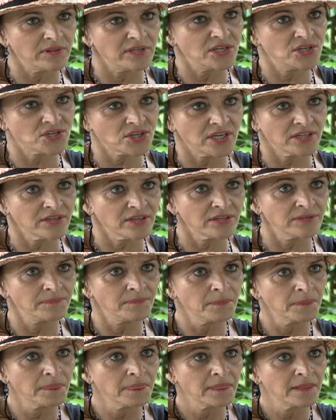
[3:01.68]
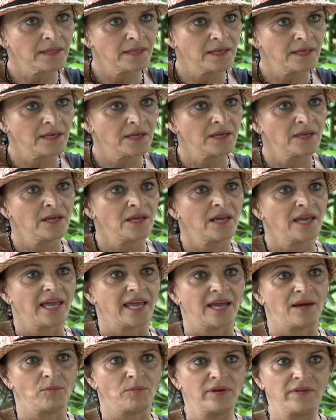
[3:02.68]
with each other,
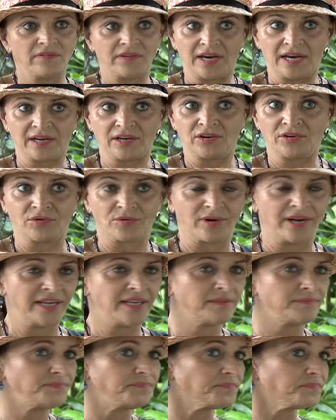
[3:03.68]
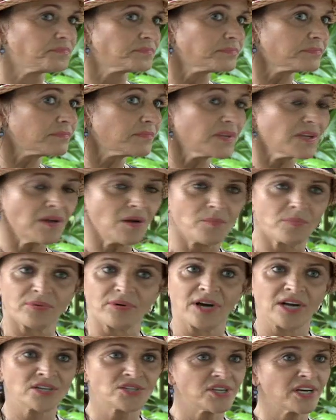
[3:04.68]
and we've got a great
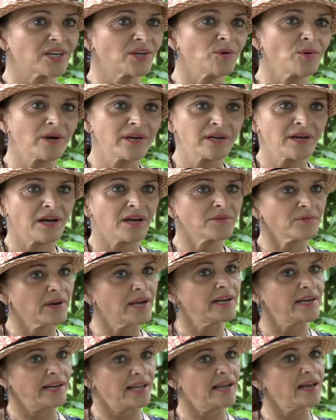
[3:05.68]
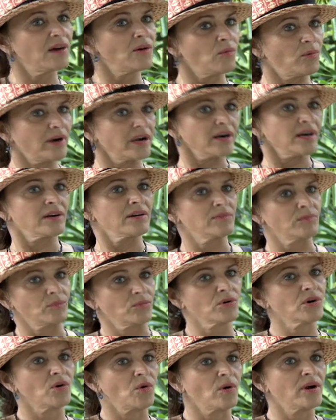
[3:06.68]
project going on right now where
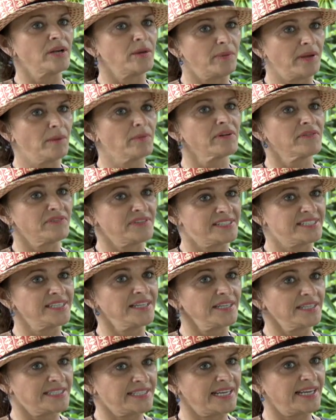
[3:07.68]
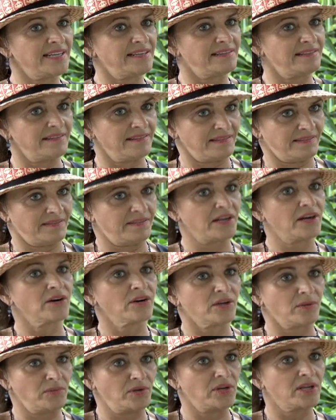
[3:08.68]
we're going to be able to facilitate their
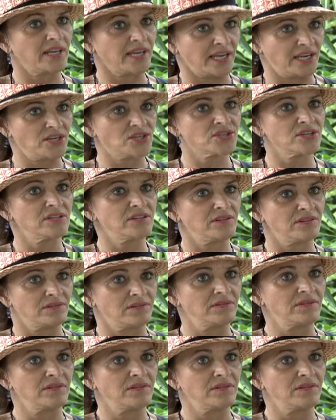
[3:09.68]
communication.